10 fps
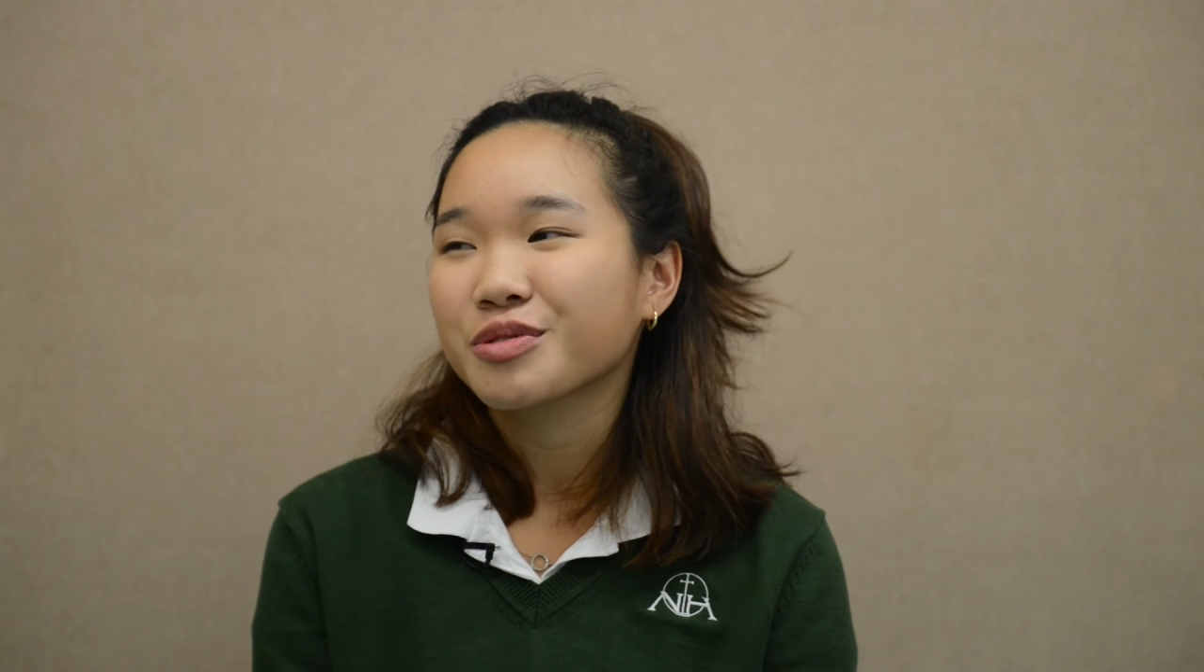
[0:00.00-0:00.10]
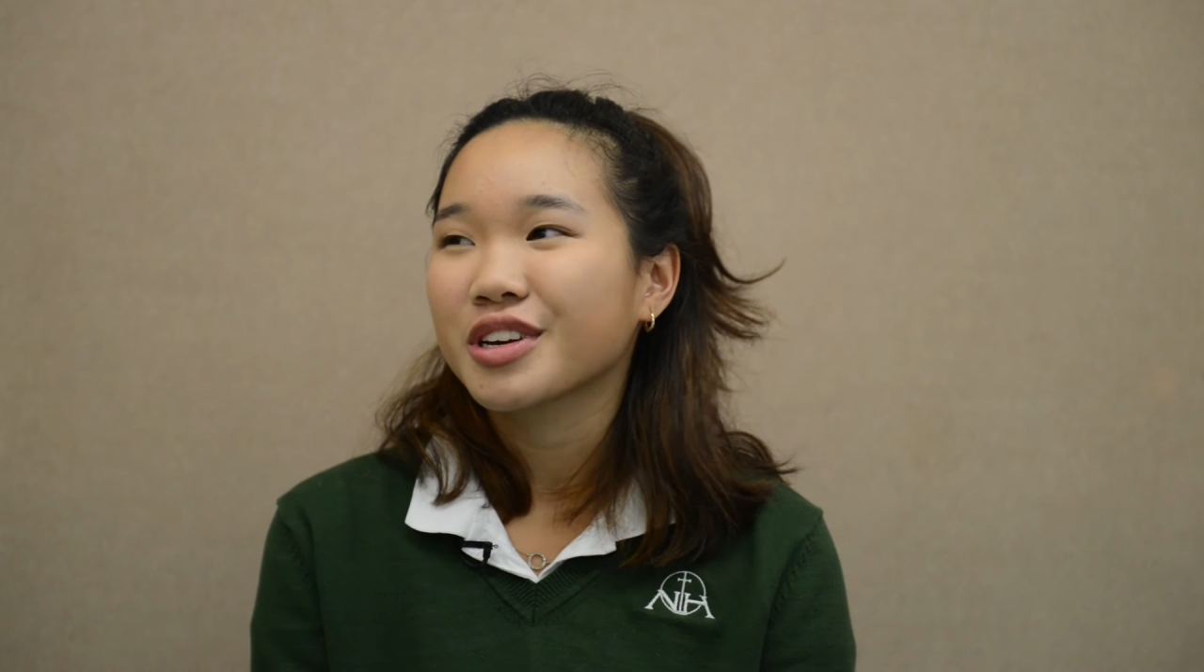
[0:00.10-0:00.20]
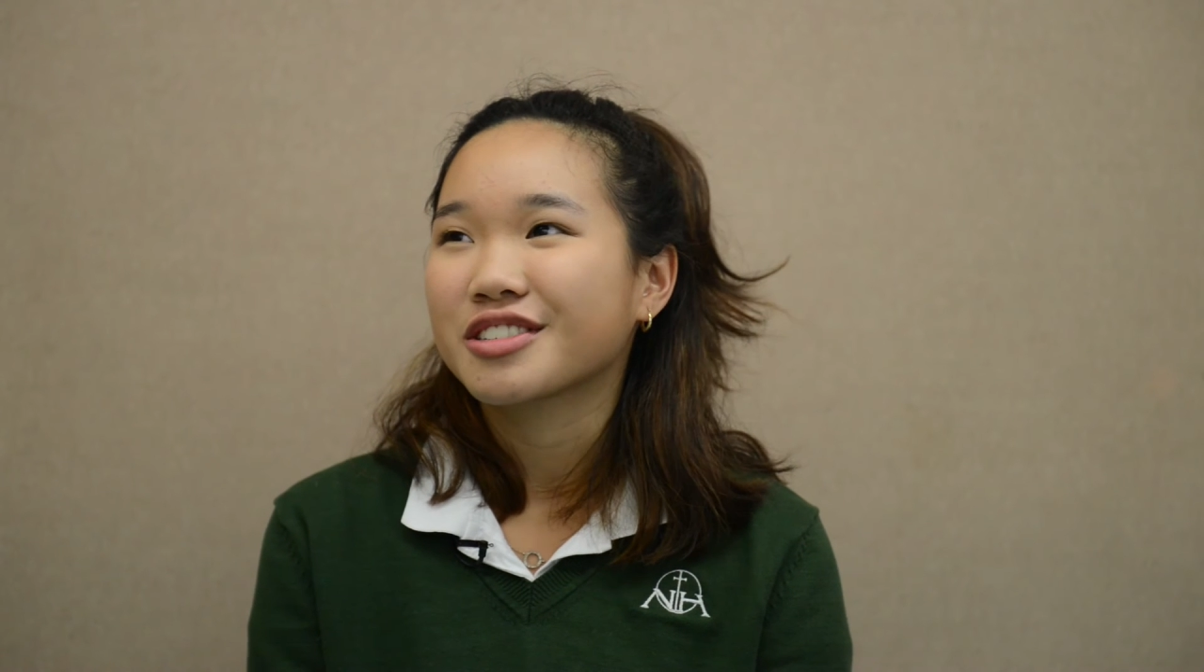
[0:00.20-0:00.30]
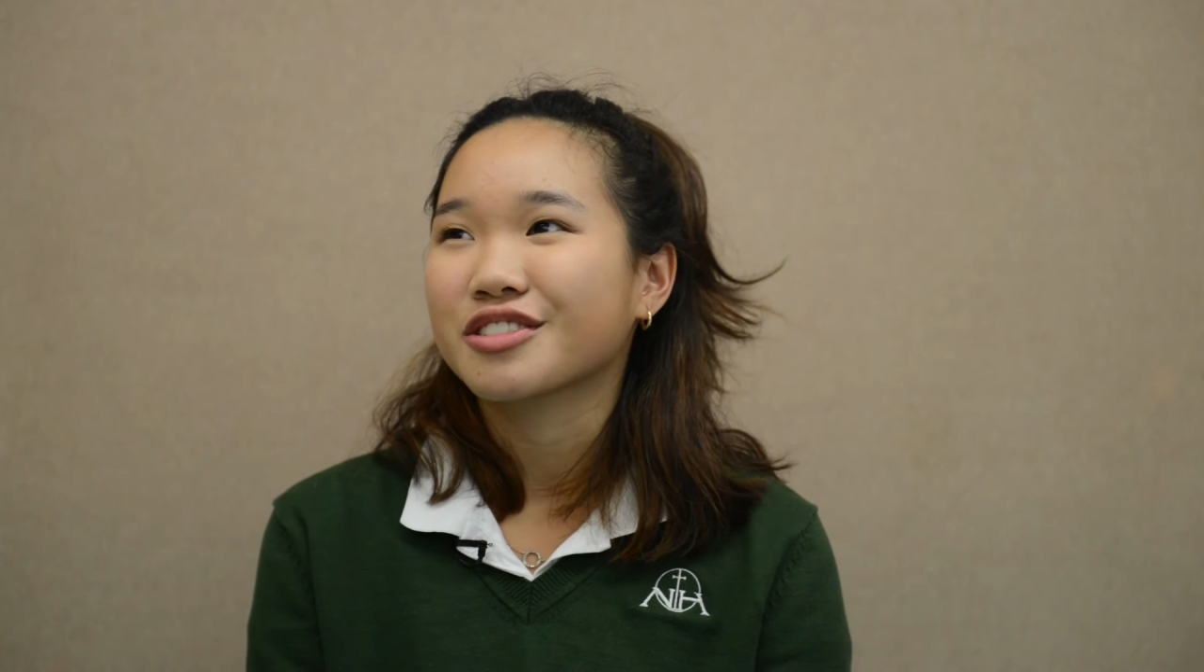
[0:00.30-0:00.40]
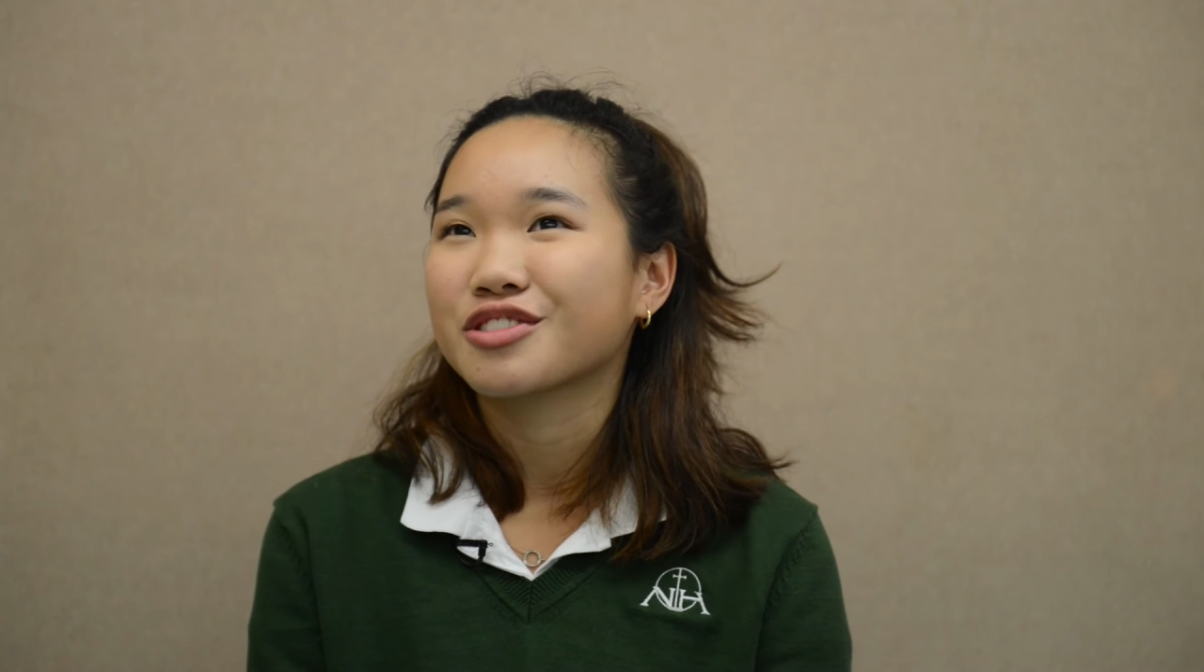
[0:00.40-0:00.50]

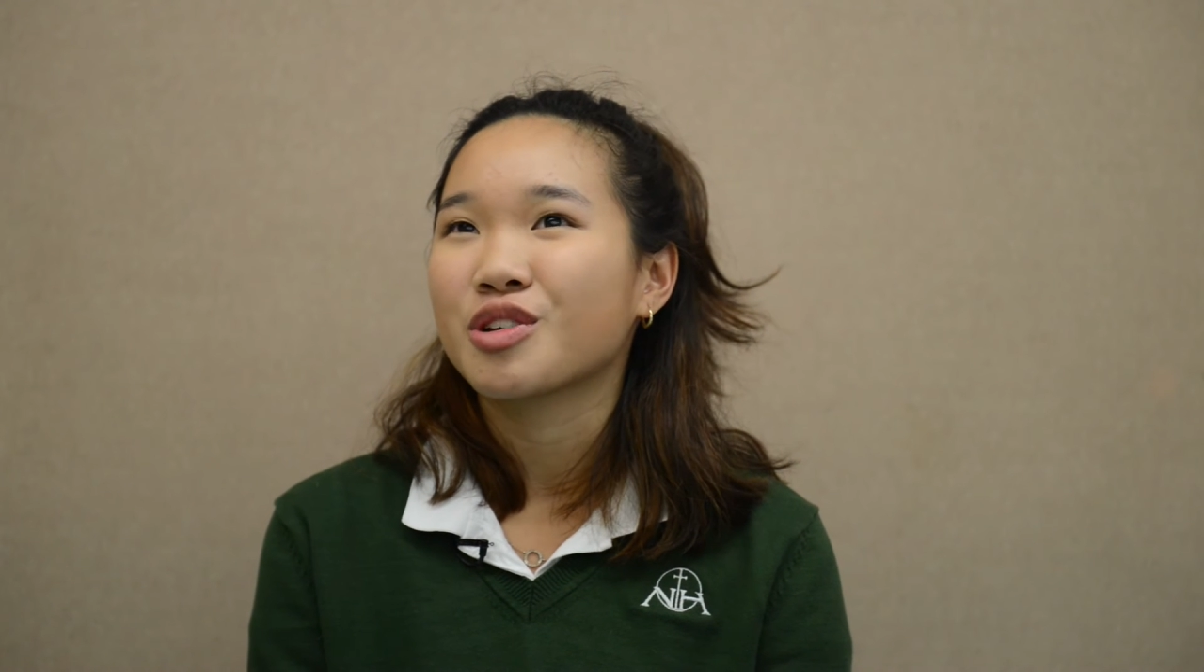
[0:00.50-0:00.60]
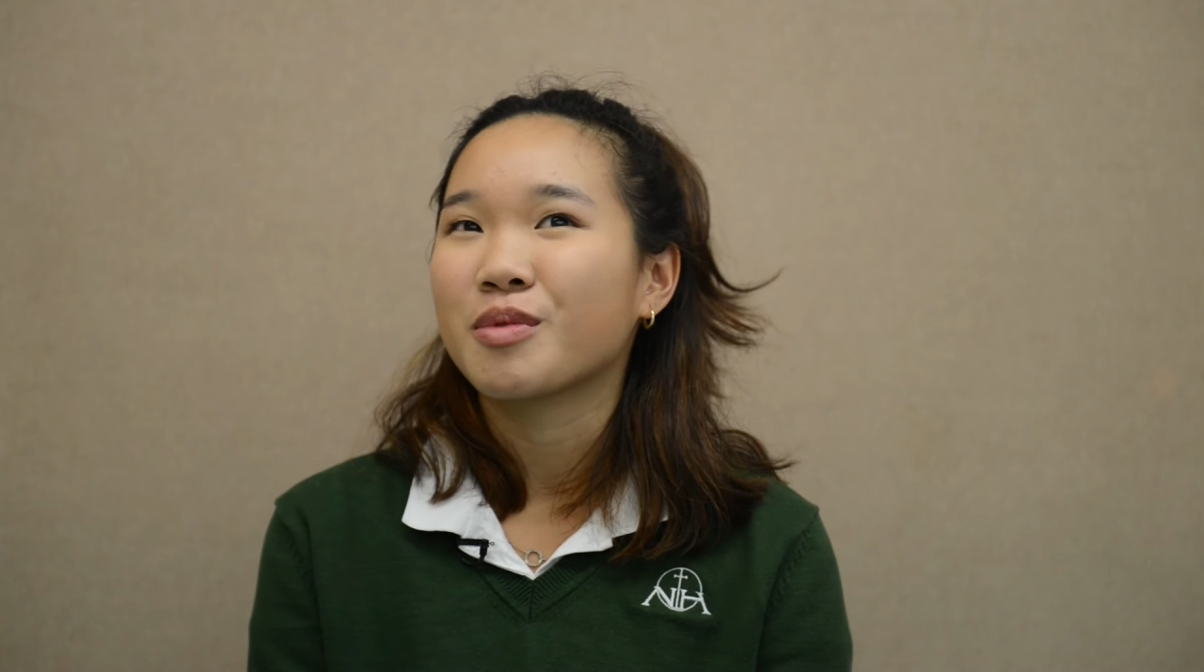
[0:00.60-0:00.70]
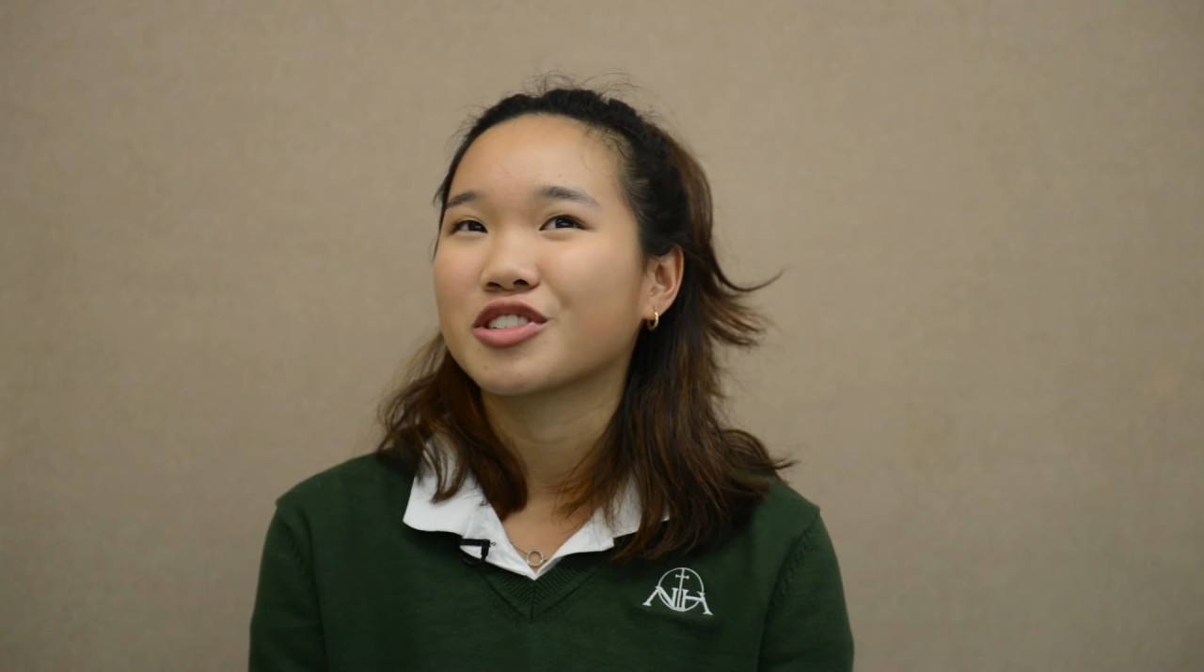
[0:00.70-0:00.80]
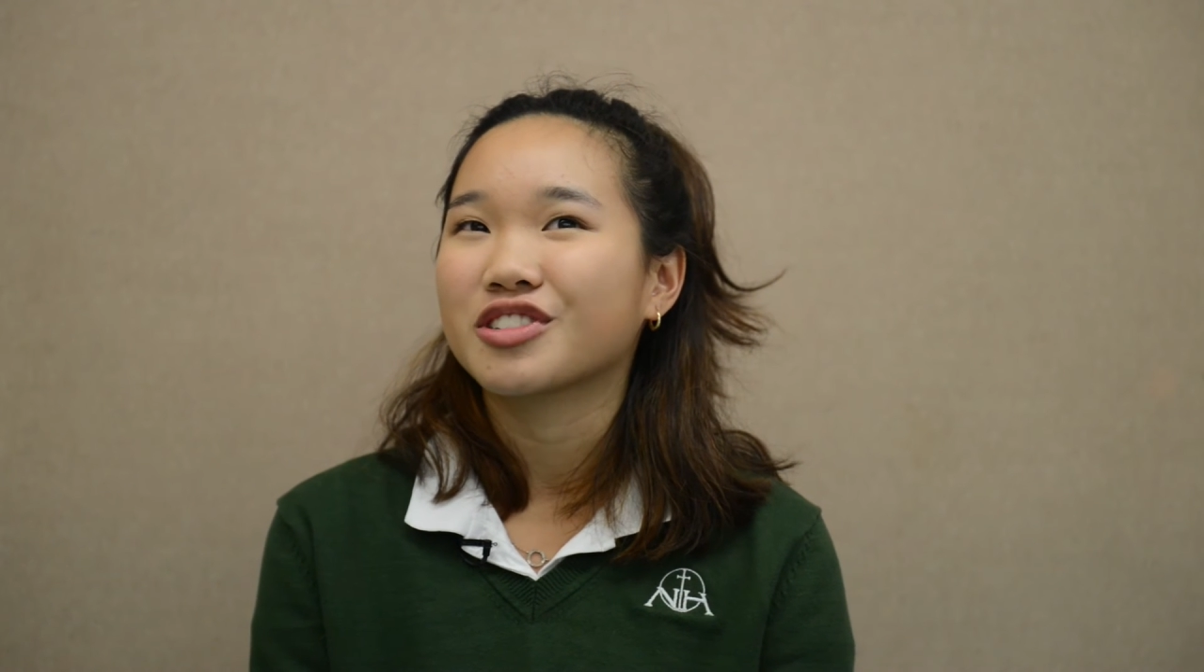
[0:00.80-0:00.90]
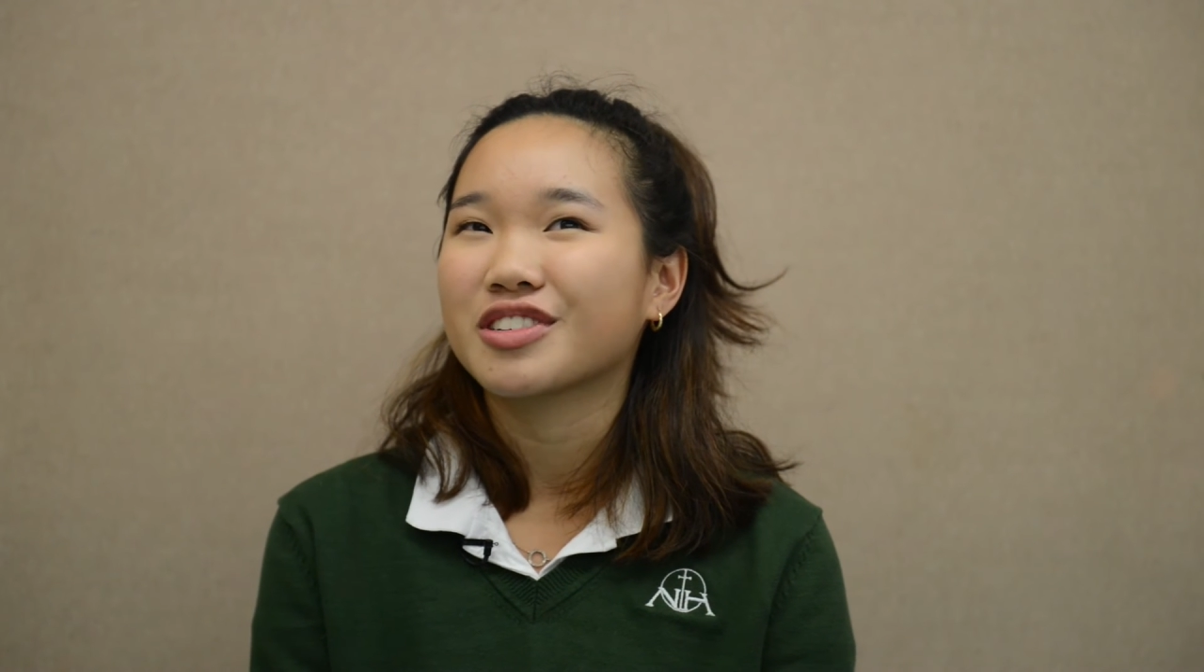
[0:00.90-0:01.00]
realized there's so
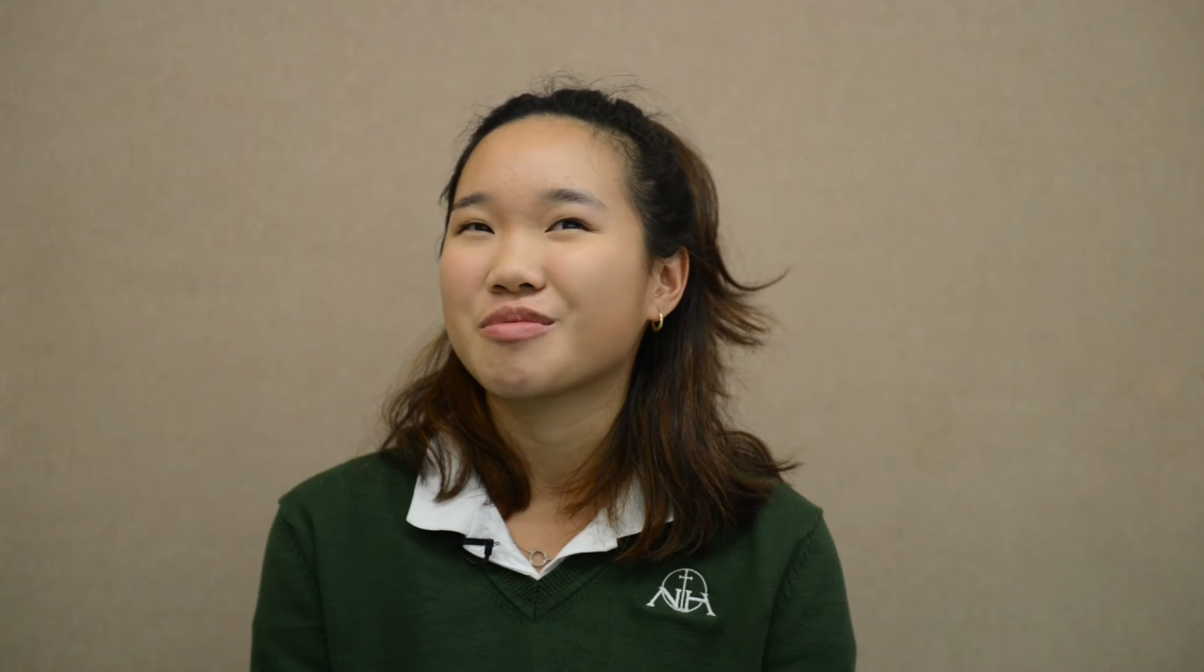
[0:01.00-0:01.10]
much